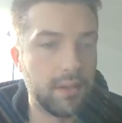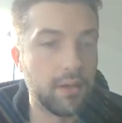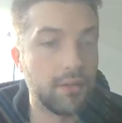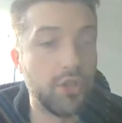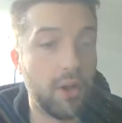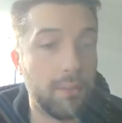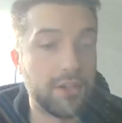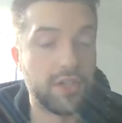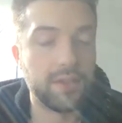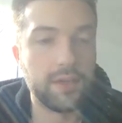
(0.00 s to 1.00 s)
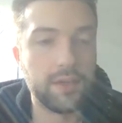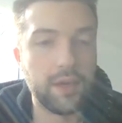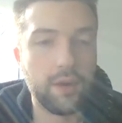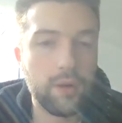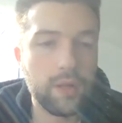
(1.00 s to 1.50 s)
Oh, John Metchie. There you
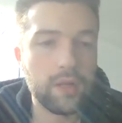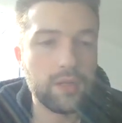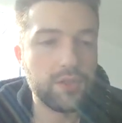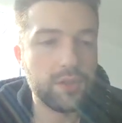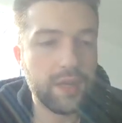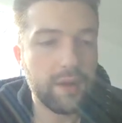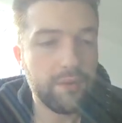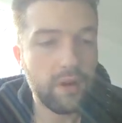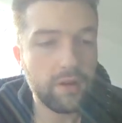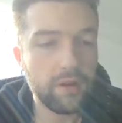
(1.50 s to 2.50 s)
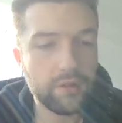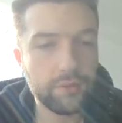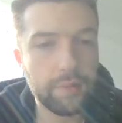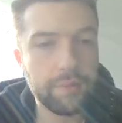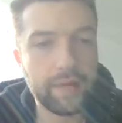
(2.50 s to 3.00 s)
go. So they have not addressed
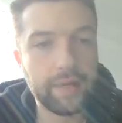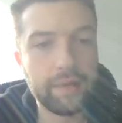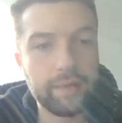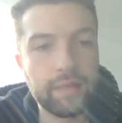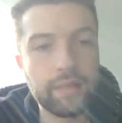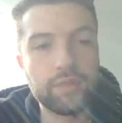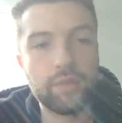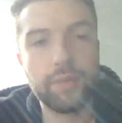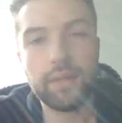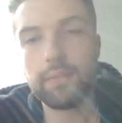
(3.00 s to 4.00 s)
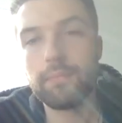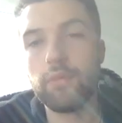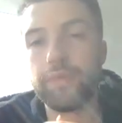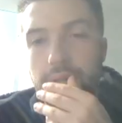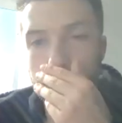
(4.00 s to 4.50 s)
running back yet. So we're going to be
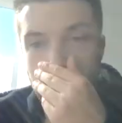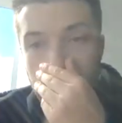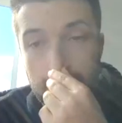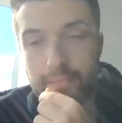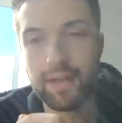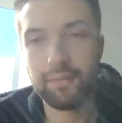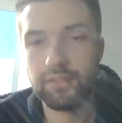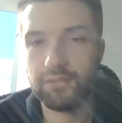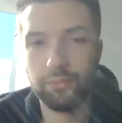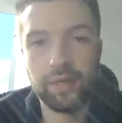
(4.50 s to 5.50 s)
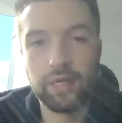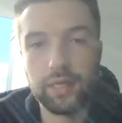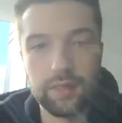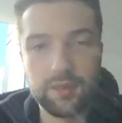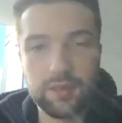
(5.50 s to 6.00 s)
moving up with Green Bay, which is weird
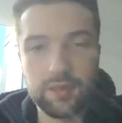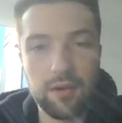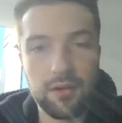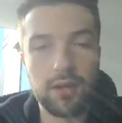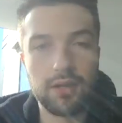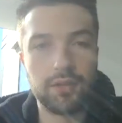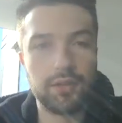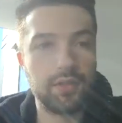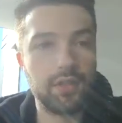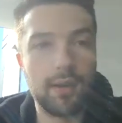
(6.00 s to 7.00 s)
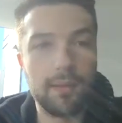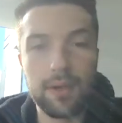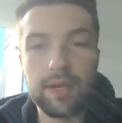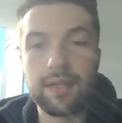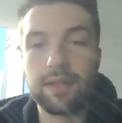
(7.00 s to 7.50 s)
because the Aaron Rodgers, Tom
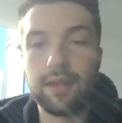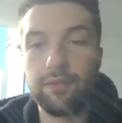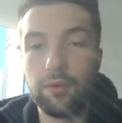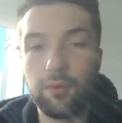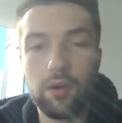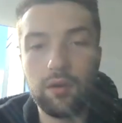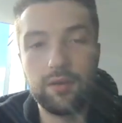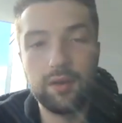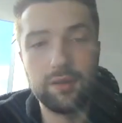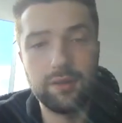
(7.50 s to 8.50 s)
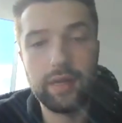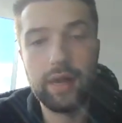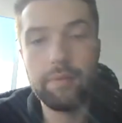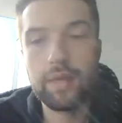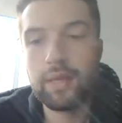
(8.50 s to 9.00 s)
Brady thing for a long, a long
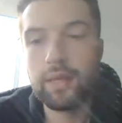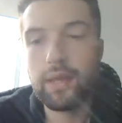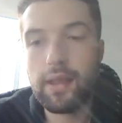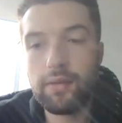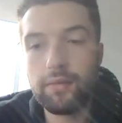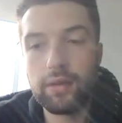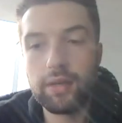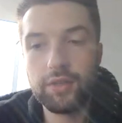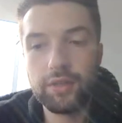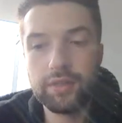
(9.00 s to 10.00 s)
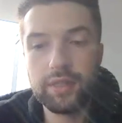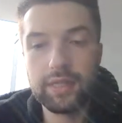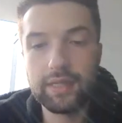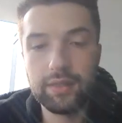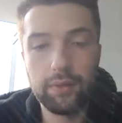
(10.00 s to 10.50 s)
time. Aaron Rodgers
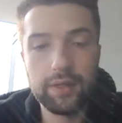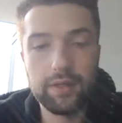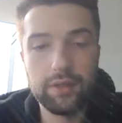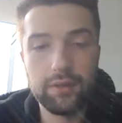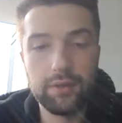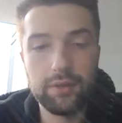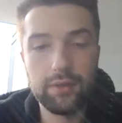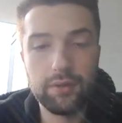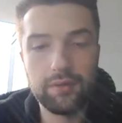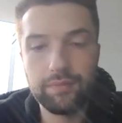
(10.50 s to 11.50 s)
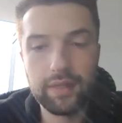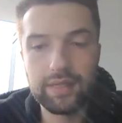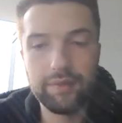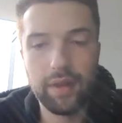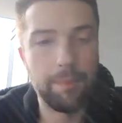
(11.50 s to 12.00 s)
is going to, well, he's
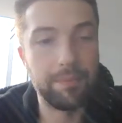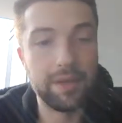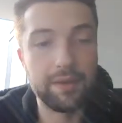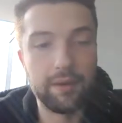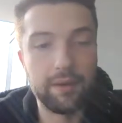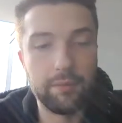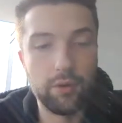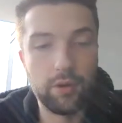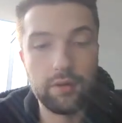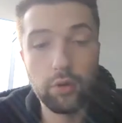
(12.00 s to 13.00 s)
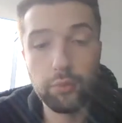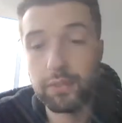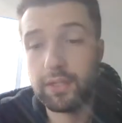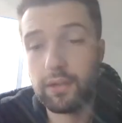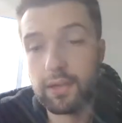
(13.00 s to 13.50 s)
not even going to be there anymore. Hope to
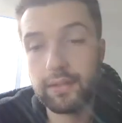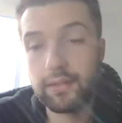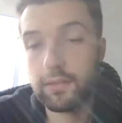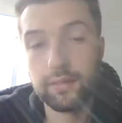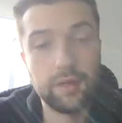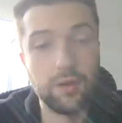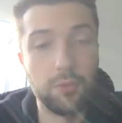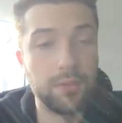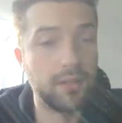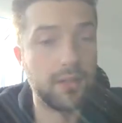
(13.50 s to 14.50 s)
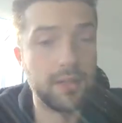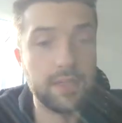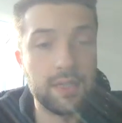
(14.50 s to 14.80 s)
God. I hope to God.